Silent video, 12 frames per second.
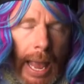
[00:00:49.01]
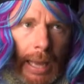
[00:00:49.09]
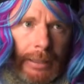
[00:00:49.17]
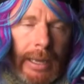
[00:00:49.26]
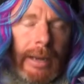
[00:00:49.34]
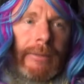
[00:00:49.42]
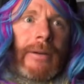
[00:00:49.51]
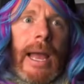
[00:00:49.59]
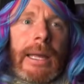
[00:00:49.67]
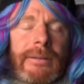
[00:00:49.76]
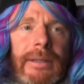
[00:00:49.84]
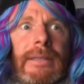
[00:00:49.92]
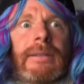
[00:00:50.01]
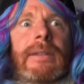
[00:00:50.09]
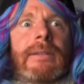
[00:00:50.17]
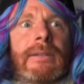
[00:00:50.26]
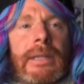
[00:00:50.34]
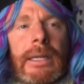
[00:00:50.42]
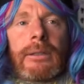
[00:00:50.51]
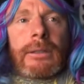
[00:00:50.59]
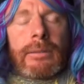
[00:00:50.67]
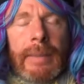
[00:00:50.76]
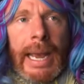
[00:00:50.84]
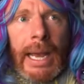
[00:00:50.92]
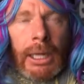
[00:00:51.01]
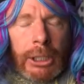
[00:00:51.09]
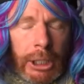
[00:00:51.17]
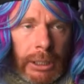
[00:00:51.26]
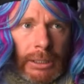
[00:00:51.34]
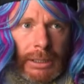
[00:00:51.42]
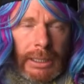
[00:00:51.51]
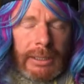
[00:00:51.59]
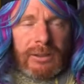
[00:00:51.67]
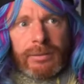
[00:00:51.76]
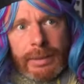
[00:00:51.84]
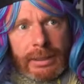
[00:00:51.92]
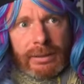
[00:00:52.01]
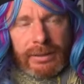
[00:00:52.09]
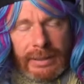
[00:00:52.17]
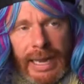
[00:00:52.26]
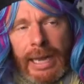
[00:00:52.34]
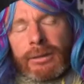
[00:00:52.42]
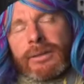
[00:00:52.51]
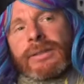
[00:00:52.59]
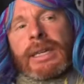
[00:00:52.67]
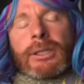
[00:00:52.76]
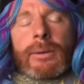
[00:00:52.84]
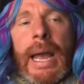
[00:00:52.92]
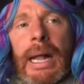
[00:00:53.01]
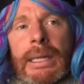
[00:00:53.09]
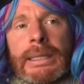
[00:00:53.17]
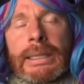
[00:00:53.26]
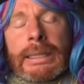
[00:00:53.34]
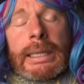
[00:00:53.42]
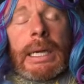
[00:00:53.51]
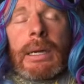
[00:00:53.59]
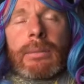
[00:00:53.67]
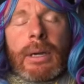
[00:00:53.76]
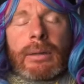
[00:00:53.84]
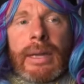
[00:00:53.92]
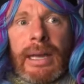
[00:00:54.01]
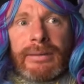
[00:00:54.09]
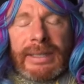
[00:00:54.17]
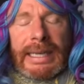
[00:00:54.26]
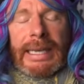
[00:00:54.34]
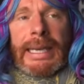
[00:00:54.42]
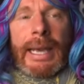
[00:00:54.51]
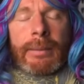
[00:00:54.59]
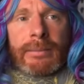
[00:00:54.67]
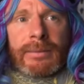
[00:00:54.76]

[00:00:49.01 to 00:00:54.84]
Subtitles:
identify as a cisgendered male currently experiencing heterosexuality, pronouns he, him,